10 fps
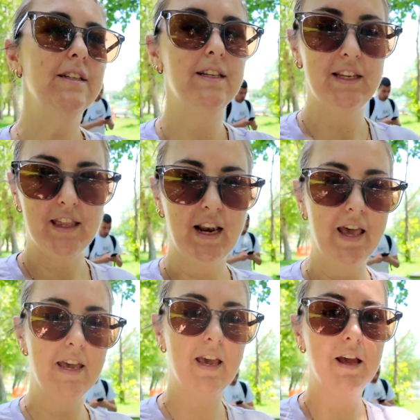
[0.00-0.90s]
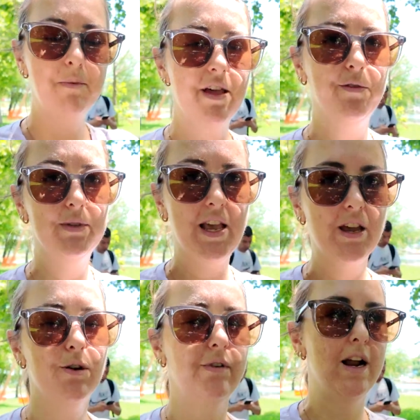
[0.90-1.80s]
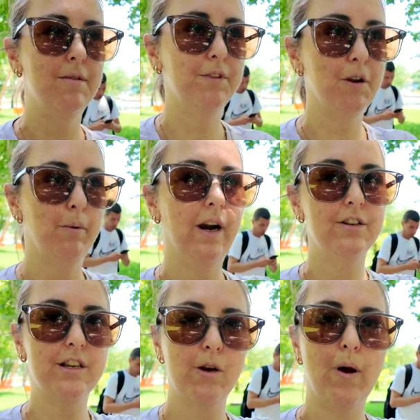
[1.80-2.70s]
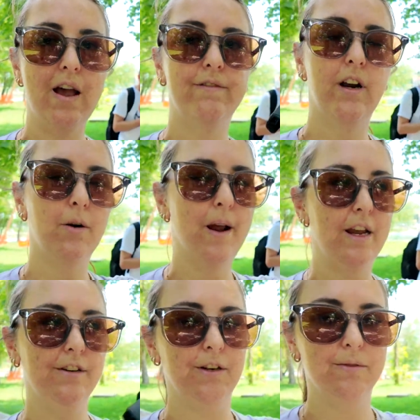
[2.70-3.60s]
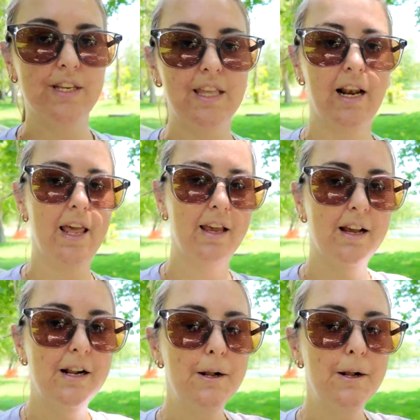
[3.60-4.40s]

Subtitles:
to see the lake, but then if we cycle around and we're actually quite far away and don't see the lake,